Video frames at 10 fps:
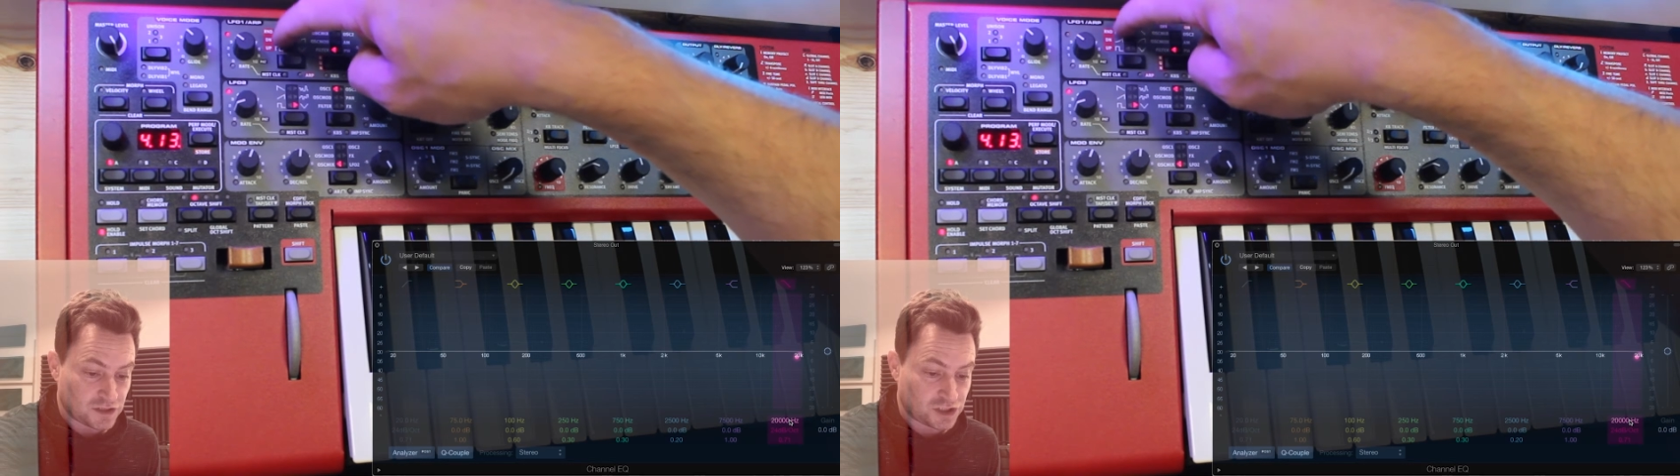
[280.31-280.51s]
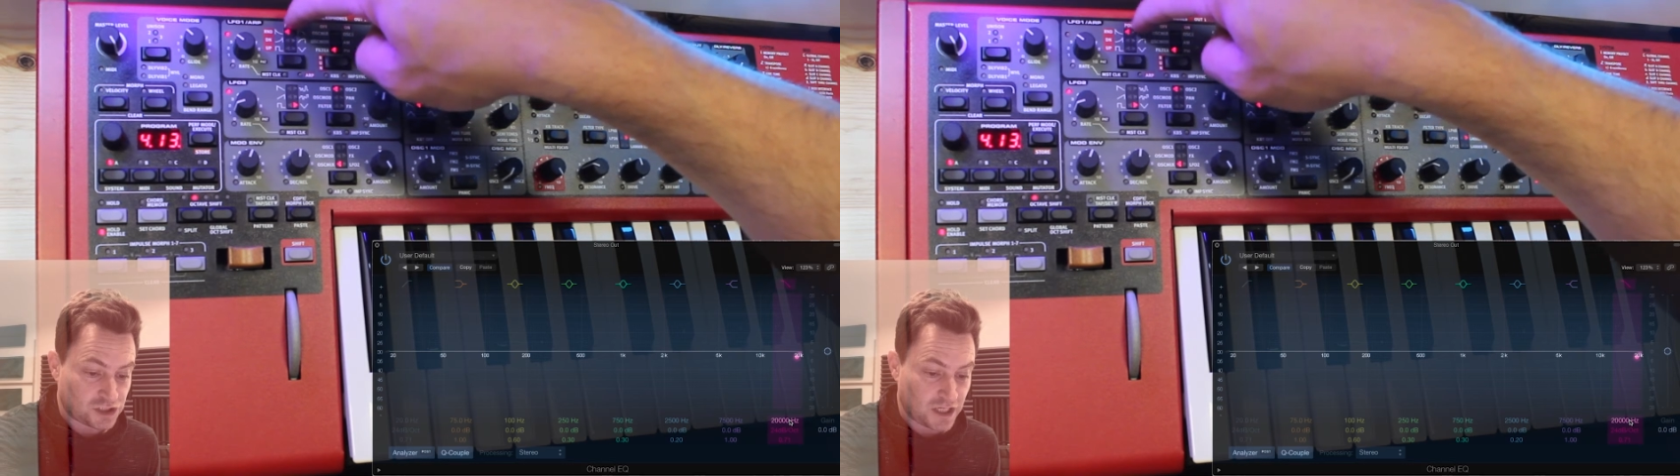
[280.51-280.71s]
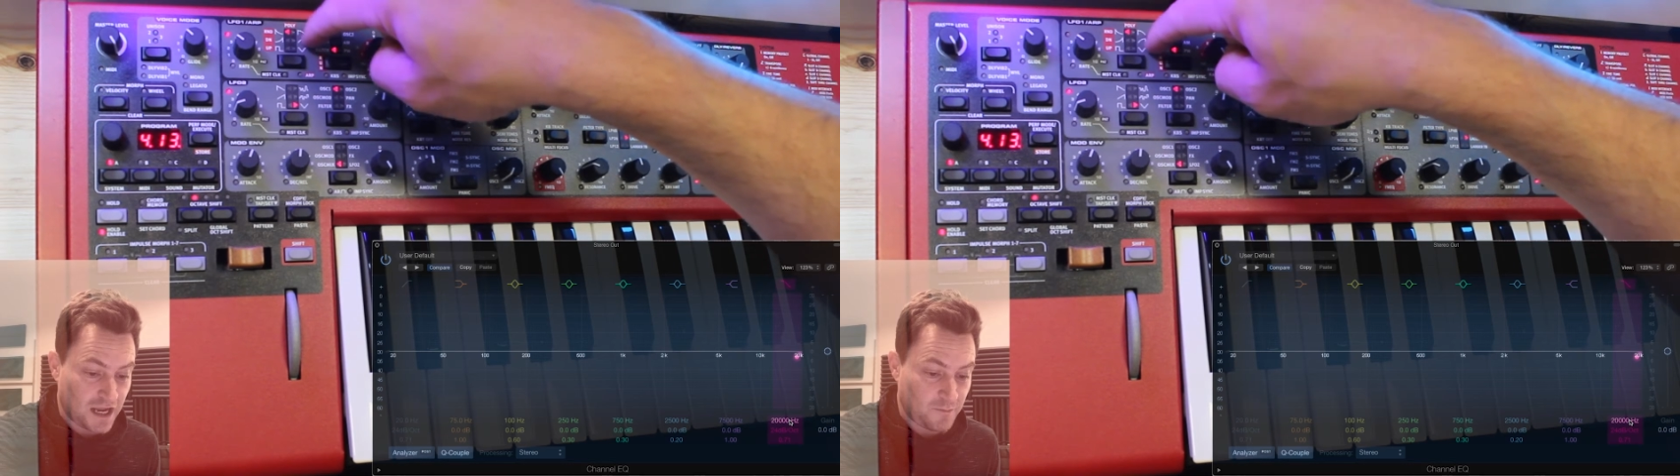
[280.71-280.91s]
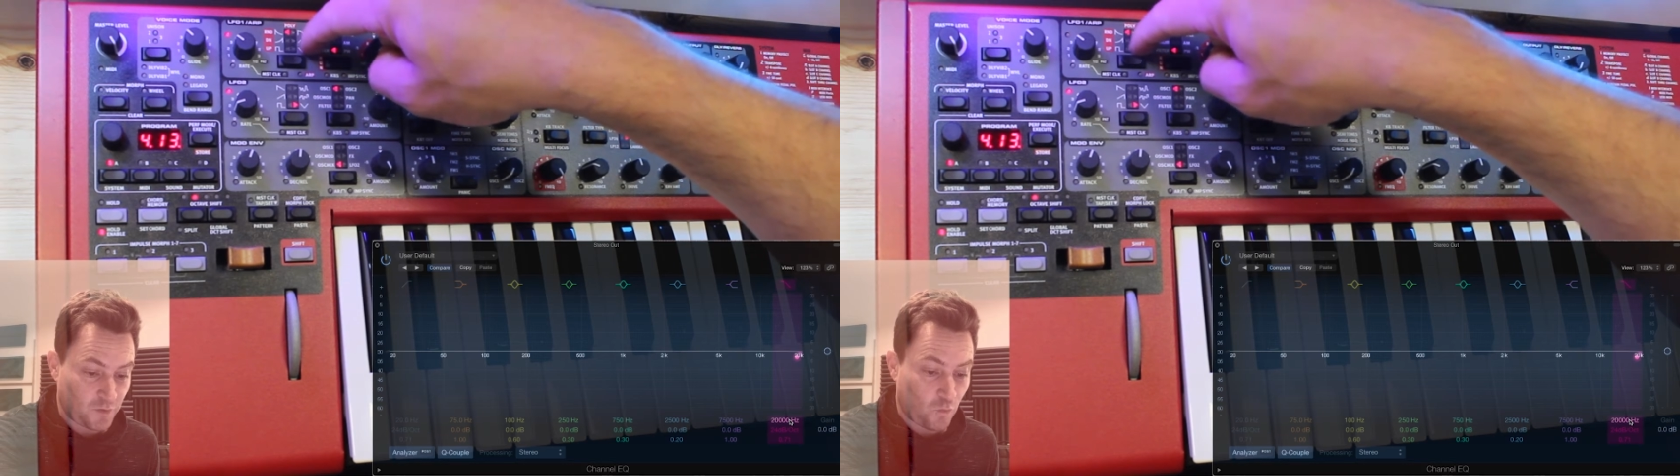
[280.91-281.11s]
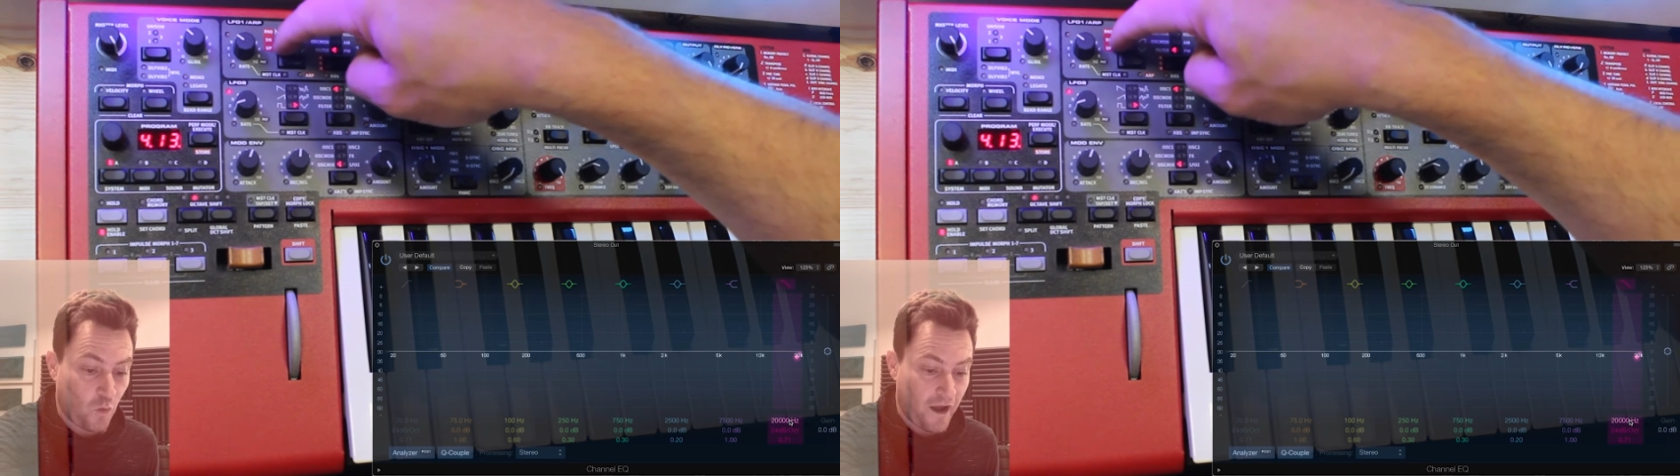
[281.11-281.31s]

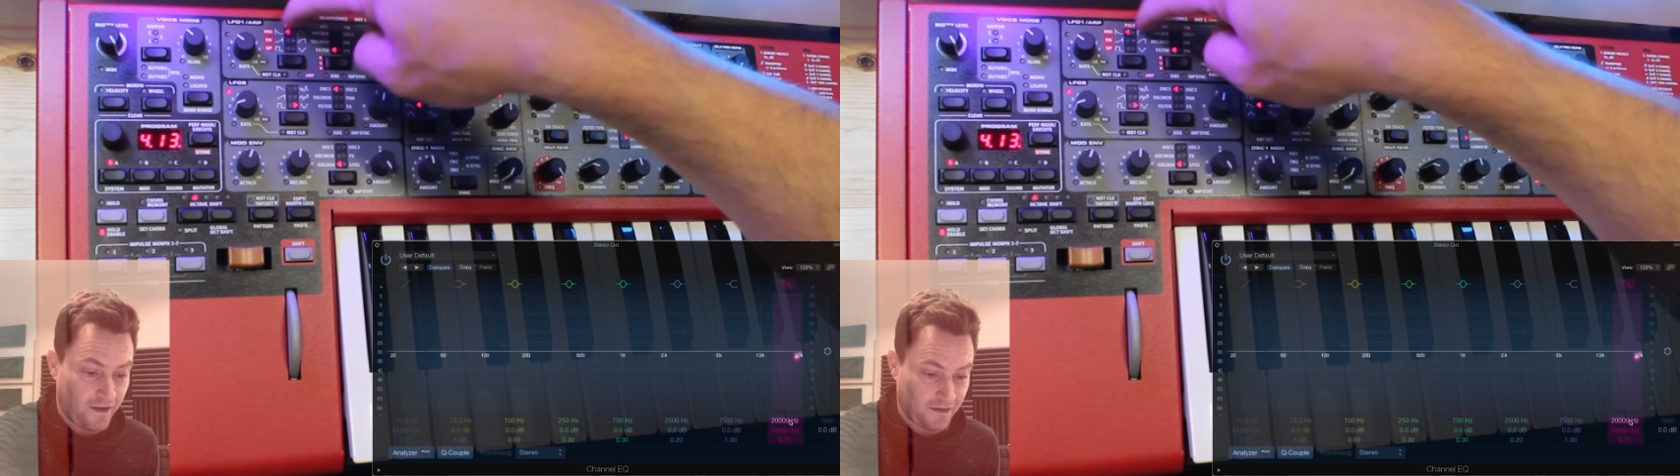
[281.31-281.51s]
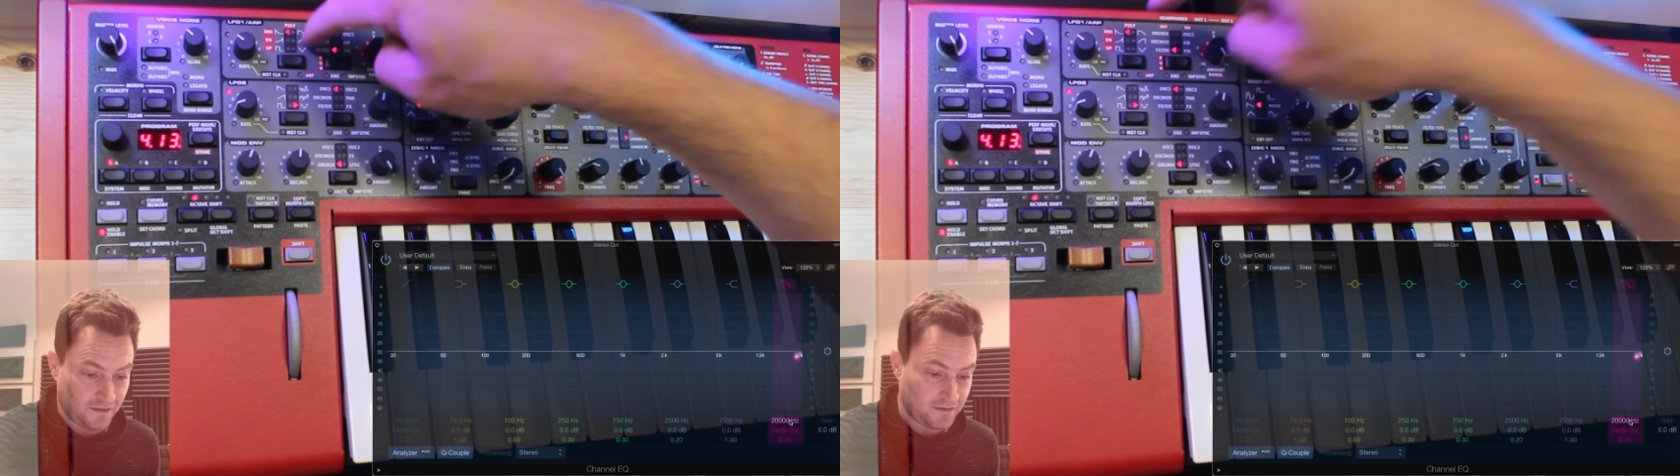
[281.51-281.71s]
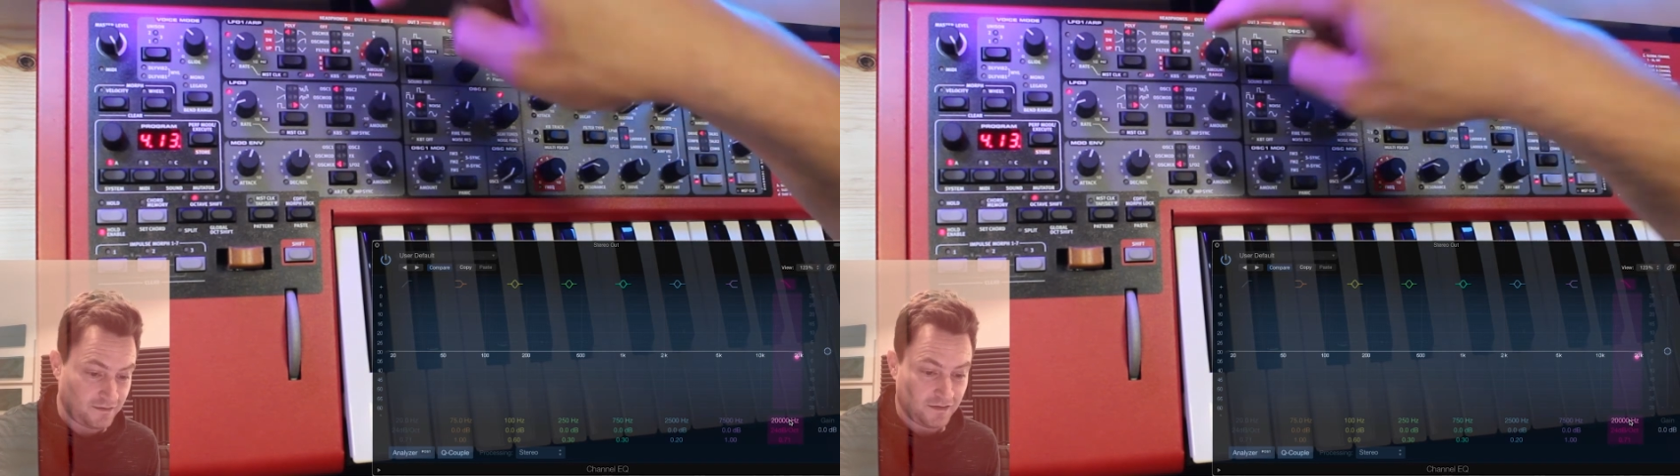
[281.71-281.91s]
shape way.